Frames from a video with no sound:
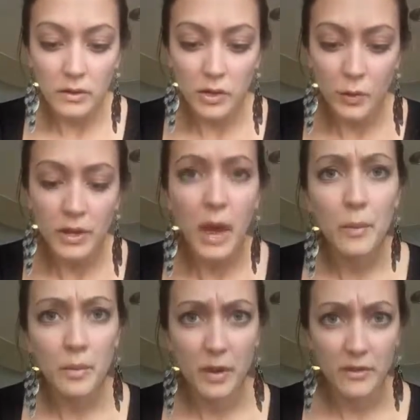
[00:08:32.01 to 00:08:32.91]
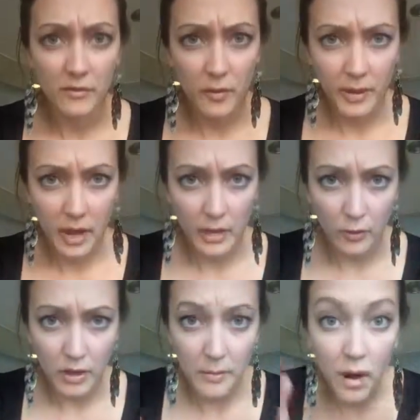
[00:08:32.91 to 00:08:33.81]
you would not want to apply the firming eye
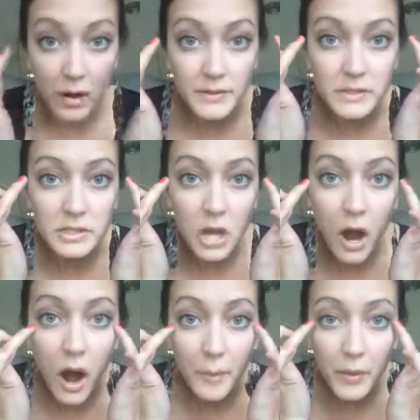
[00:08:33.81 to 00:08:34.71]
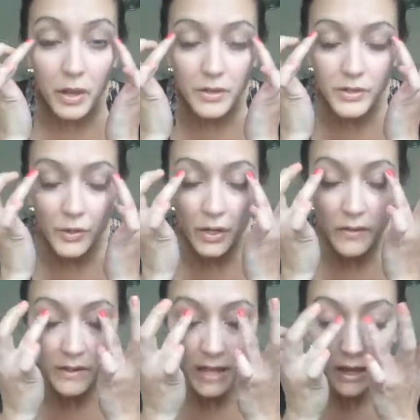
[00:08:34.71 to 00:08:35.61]
cream on top
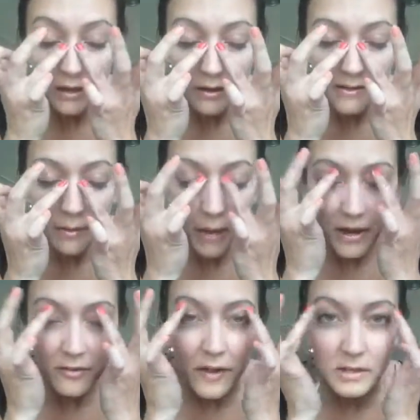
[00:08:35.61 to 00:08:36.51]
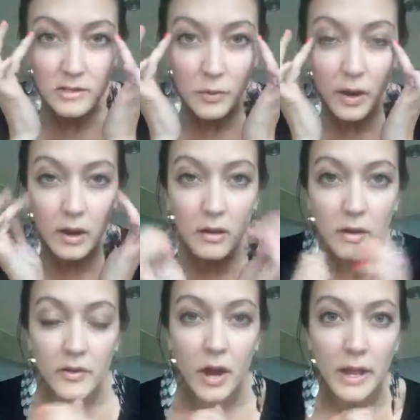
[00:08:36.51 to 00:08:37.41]
during the day because it might affect the wear
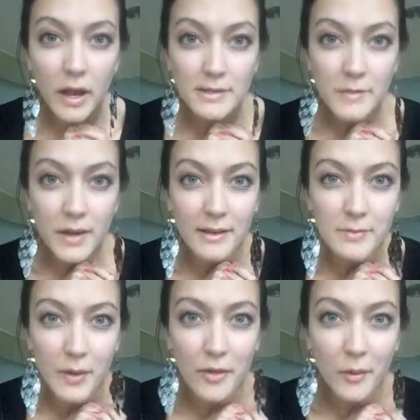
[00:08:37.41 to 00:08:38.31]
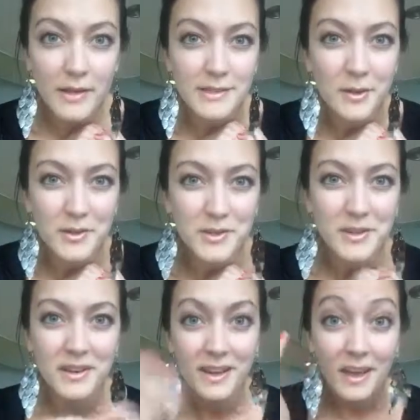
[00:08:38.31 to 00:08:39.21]
of your eye cosmetics, but otherwise you can do
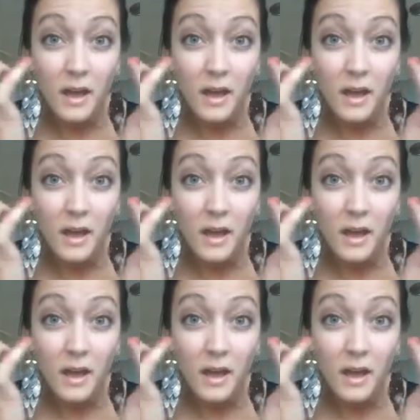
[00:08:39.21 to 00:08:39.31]
it